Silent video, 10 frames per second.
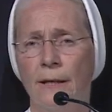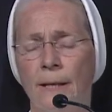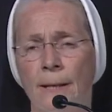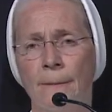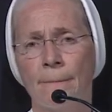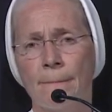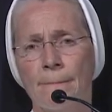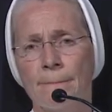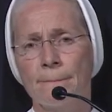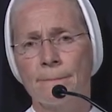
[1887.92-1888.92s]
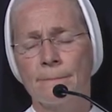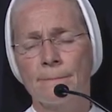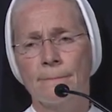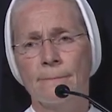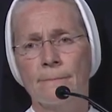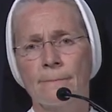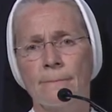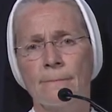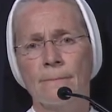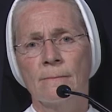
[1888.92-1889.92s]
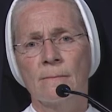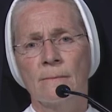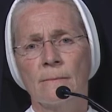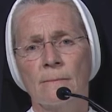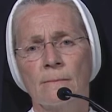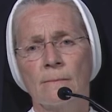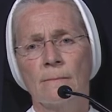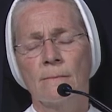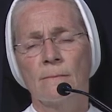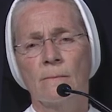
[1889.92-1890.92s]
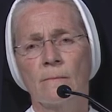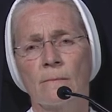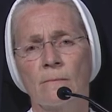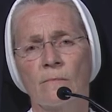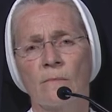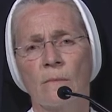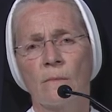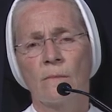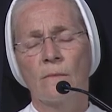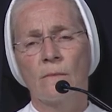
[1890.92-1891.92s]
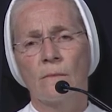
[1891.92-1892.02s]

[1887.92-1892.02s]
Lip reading: (silence)